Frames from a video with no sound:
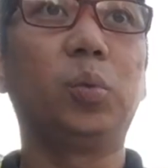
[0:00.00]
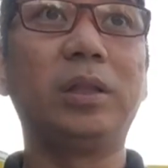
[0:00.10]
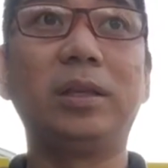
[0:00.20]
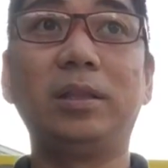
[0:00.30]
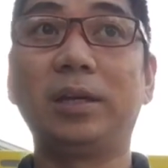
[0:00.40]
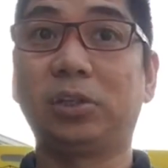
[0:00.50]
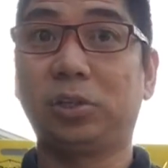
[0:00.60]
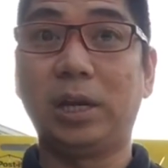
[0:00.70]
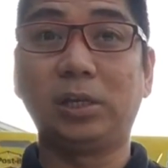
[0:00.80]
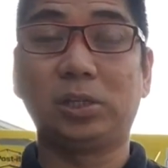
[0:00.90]
we did not
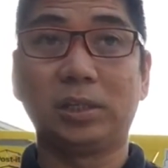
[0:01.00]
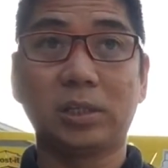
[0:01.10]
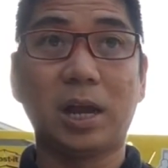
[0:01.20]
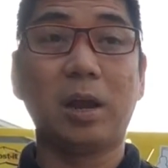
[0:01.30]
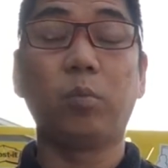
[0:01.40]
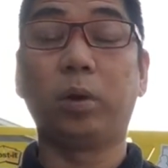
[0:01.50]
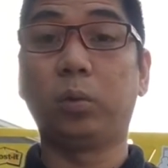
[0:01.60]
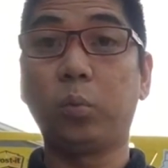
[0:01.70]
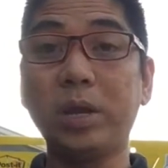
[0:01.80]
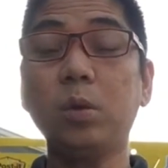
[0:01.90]
change the time
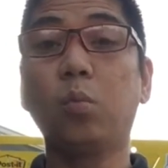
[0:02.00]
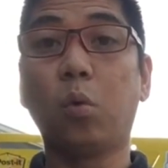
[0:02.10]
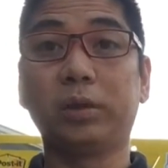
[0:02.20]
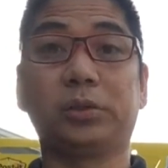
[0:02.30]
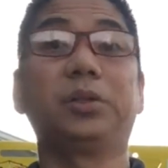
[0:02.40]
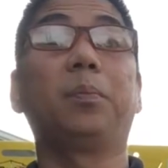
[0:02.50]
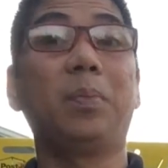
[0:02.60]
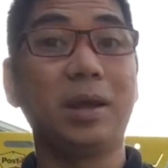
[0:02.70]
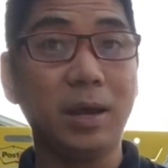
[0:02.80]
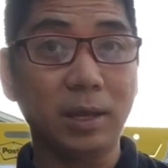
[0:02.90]
where we water the
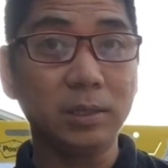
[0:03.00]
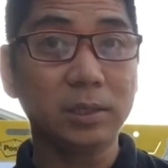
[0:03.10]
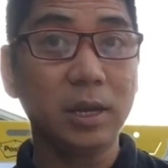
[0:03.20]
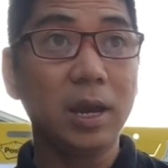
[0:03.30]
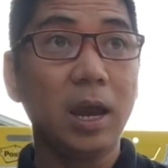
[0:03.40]
plants.